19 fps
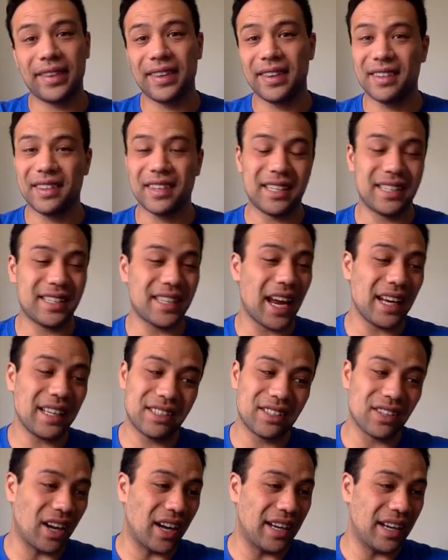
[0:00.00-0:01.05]
This Saints
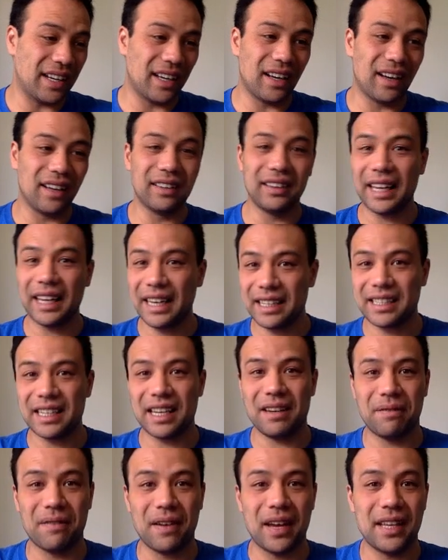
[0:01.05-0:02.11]
side, elite
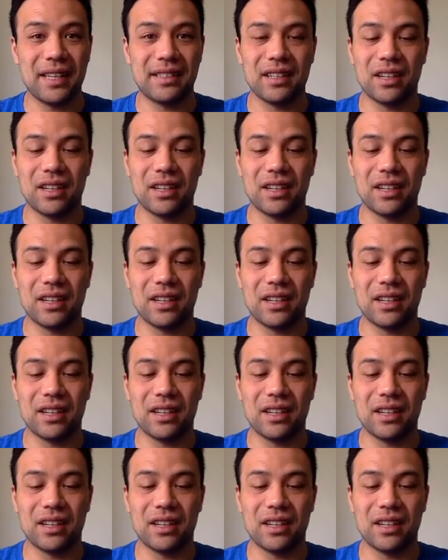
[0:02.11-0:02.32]
defense.